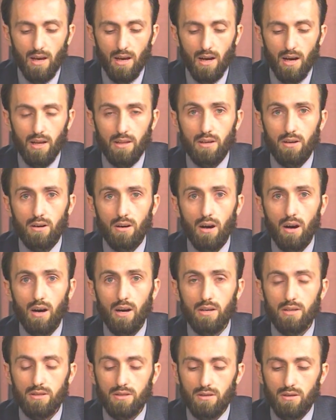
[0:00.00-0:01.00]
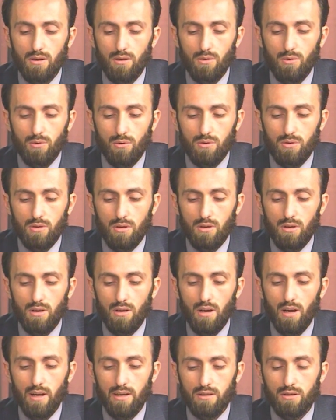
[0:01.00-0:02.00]
and her eyes looked
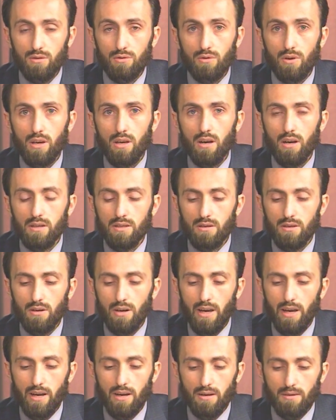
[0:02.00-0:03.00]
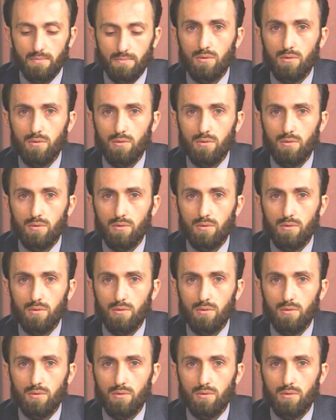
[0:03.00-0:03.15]
as gray as her hair.